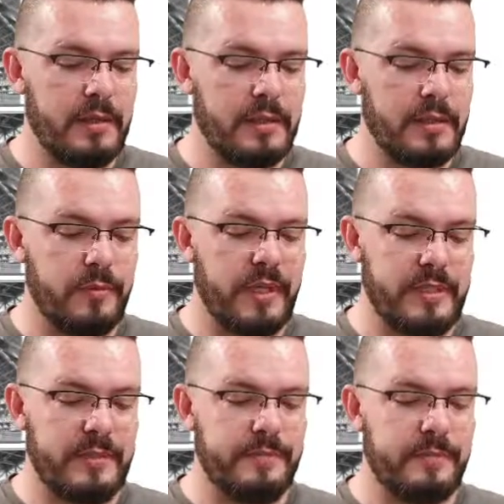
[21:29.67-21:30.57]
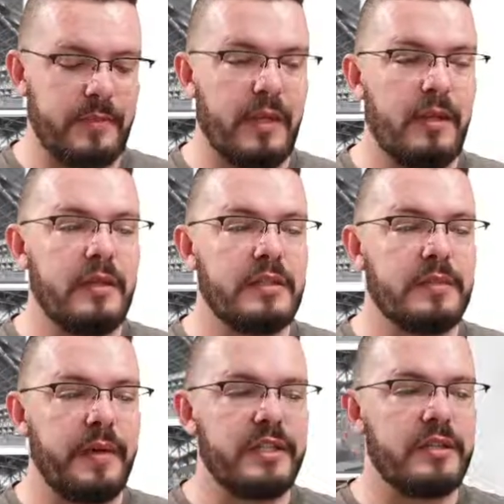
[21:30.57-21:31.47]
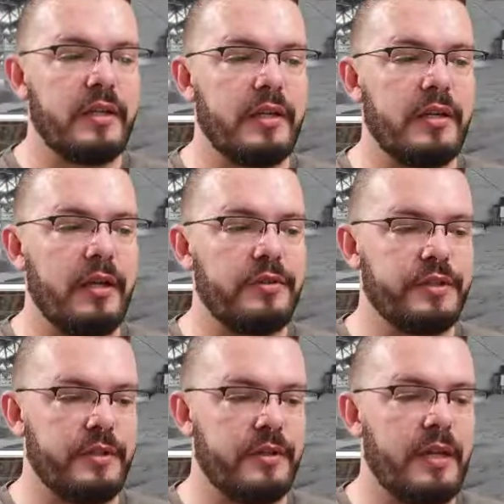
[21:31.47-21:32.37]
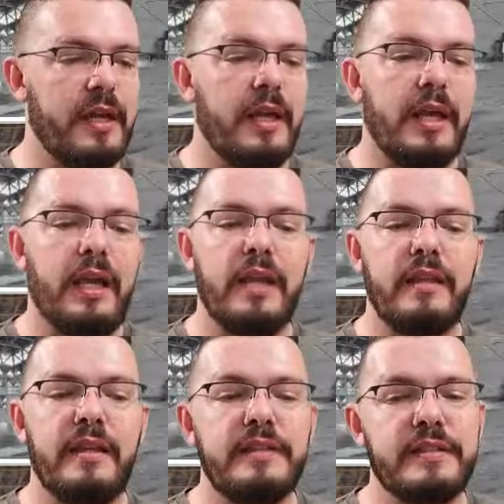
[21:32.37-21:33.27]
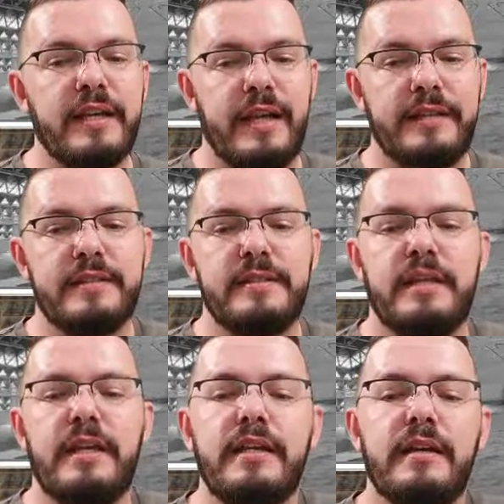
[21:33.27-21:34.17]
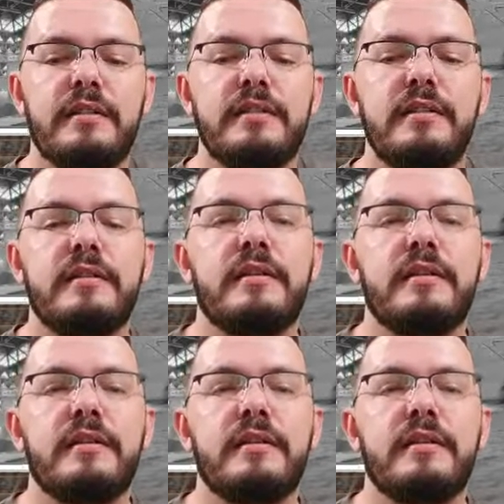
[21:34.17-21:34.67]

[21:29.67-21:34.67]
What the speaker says: So yes, spatial enclosure. In this case, he doesn't